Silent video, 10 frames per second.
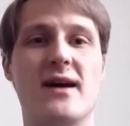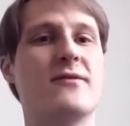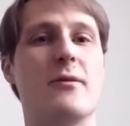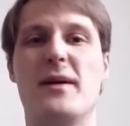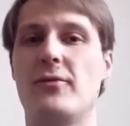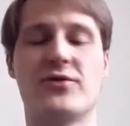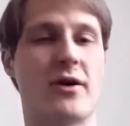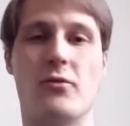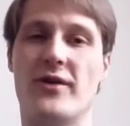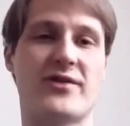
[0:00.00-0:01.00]
that people
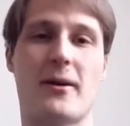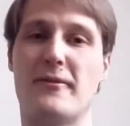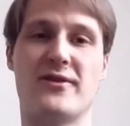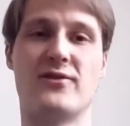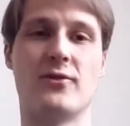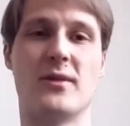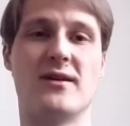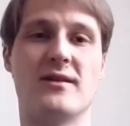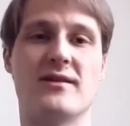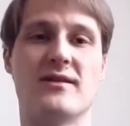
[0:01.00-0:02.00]
don't want to come within 2
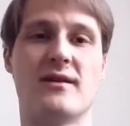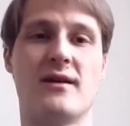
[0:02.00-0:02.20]
metres.